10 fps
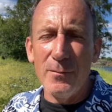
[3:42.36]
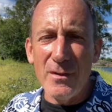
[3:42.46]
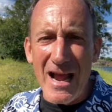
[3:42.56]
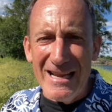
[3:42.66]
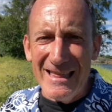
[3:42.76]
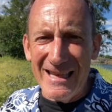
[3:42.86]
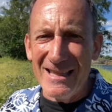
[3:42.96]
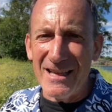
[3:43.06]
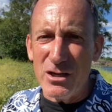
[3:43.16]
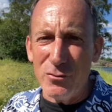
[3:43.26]
anything
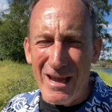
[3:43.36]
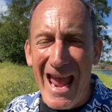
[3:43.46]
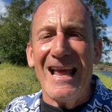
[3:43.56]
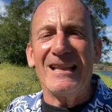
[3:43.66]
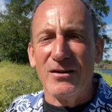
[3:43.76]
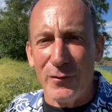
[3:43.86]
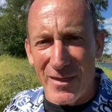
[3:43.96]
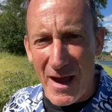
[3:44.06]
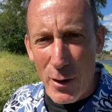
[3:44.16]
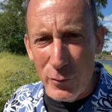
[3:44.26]
that you can't live
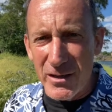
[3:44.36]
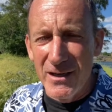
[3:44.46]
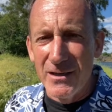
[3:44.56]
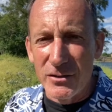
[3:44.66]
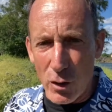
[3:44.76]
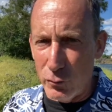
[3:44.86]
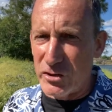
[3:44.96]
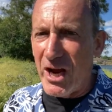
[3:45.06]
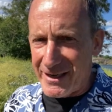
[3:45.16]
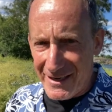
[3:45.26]
without, don't
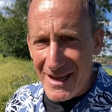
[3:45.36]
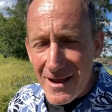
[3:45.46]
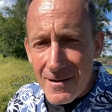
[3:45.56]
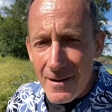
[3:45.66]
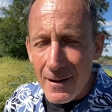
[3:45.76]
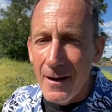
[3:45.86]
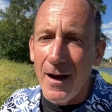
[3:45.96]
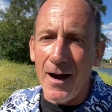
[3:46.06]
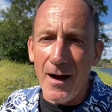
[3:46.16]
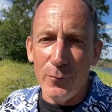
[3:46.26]
check it in,
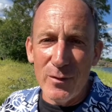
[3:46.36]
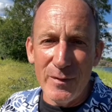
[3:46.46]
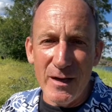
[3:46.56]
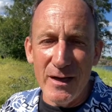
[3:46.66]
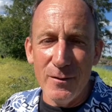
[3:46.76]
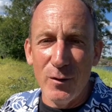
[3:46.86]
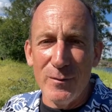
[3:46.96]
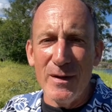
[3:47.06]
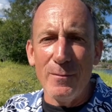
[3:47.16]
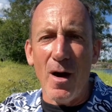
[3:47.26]
would
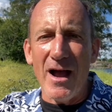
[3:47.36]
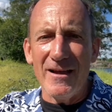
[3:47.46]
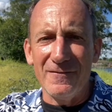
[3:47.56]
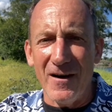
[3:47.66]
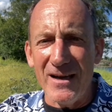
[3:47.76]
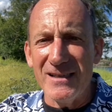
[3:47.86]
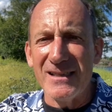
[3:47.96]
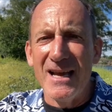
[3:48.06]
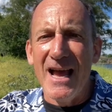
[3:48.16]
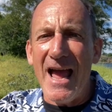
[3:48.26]
be my advice.
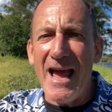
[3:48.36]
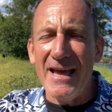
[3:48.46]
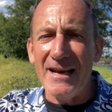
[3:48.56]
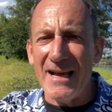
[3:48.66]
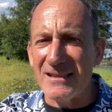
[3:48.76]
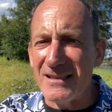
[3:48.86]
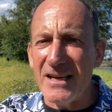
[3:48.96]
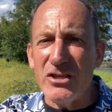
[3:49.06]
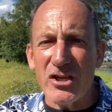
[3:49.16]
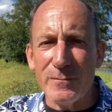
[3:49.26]
And as I say,
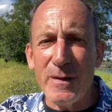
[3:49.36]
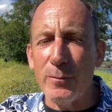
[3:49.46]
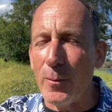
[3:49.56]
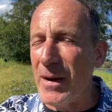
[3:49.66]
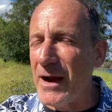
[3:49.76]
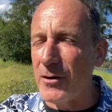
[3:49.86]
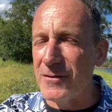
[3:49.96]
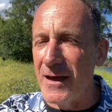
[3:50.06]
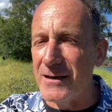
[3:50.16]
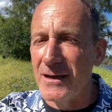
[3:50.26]
just be prepared
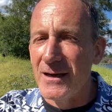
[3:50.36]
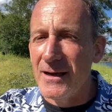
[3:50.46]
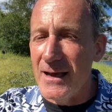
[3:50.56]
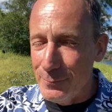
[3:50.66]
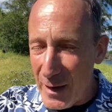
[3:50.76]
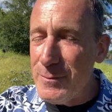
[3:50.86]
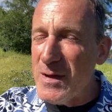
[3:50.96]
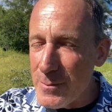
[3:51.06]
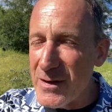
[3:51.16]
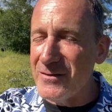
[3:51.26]
that it might be
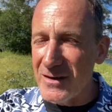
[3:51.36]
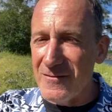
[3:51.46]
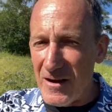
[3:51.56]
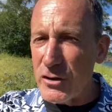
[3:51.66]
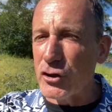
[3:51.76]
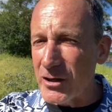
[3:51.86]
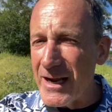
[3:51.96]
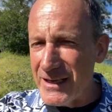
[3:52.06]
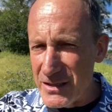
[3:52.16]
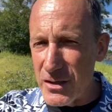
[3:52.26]
a bit of an adventure
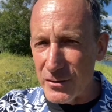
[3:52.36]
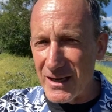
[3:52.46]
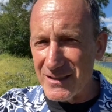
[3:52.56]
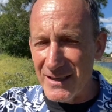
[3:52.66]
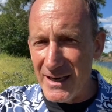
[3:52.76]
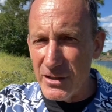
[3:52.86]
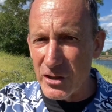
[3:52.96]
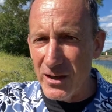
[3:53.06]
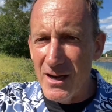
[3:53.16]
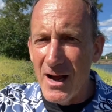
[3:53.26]
getting to your
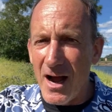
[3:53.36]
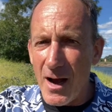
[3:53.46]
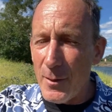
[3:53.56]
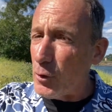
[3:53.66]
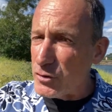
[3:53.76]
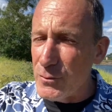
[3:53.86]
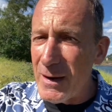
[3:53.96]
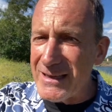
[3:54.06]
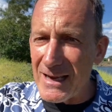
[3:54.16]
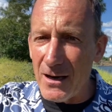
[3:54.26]
destination. Of course, you
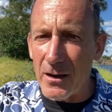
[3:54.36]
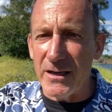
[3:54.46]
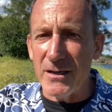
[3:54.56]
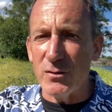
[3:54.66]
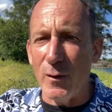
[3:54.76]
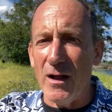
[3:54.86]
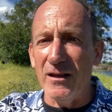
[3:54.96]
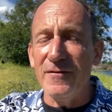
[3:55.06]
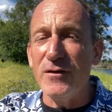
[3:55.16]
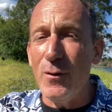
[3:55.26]
might get lucky as well.
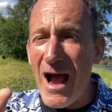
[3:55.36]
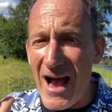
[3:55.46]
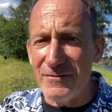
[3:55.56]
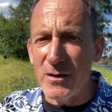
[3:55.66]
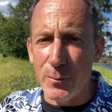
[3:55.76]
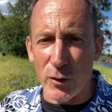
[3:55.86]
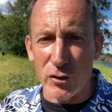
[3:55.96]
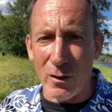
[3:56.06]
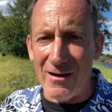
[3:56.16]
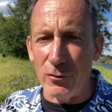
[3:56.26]
If you haven't booked
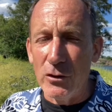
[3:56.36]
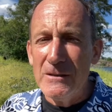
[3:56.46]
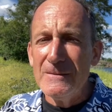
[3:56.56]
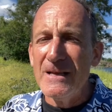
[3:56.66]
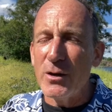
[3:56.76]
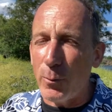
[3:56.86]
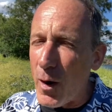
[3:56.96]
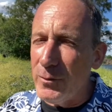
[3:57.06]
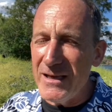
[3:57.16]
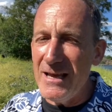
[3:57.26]
travel, you're
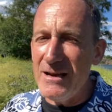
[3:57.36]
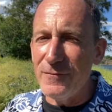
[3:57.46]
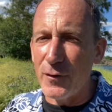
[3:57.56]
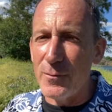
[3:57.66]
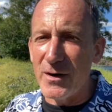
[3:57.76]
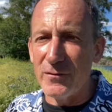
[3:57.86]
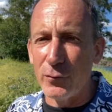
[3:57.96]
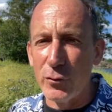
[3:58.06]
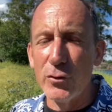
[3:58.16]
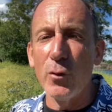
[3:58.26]
probably in for a bit of a
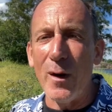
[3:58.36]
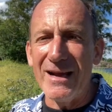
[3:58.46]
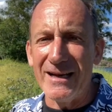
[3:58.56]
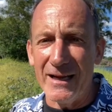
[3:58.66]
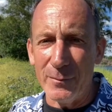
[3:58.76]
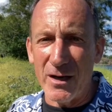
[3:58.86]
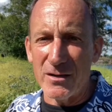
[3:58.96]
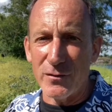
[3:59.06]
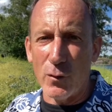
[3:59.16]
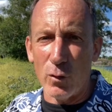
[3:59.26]
rude awakening,
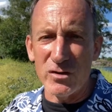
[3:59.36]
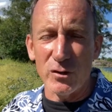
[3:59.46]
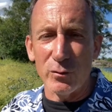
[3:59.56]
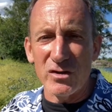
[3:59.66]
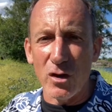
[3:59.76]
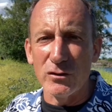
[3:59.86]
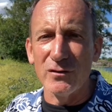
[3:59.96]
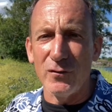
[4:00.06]
because of course, the result of